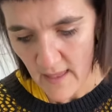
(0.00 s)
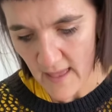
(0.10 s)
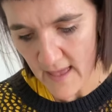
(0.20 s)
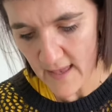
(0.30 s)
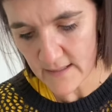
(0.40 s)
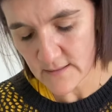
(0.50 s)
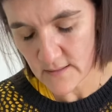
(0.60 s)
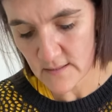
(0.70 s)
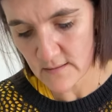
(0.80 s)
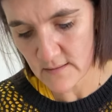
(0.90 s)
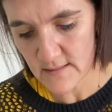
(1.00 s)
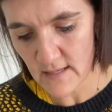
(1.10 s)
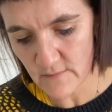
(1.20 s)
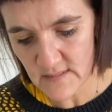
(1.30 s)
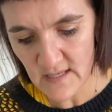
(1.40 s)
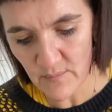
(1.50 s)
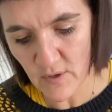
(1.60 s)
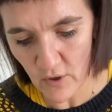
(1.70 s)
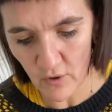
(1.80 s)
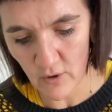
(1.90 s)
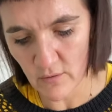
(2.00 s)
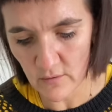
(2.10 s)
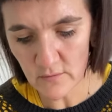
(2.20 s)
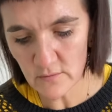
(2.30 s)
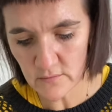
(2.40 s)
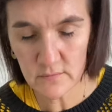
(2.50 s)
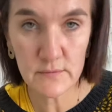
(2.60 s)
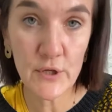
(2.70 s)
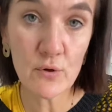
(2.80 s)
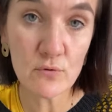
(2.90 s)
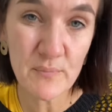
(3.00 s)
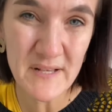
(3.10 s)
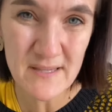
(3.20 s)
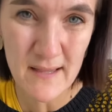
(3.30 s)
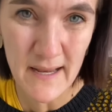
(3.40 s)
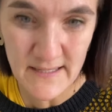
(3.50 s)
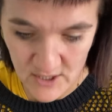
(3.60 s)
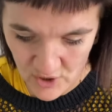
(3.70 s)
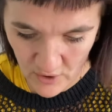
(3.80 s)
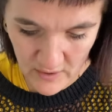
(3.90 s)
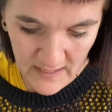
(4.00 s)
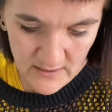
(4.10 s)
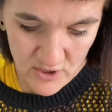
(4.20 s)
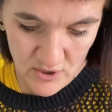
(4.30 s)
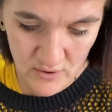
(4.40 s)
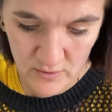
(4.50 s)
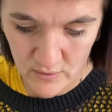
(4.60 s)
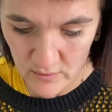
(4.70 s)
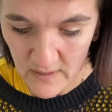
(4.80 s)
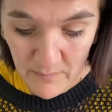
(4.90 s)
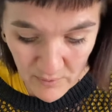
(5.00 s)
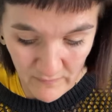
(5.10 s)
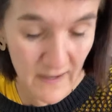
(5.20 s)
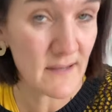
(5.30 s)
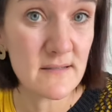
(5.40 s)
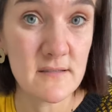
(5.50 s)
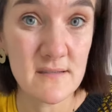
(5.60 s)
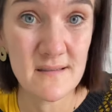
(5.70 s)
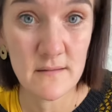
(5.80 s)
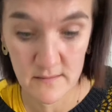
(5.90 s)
And instead of skipping a hole, it all depends on the laser. So you need to improvise.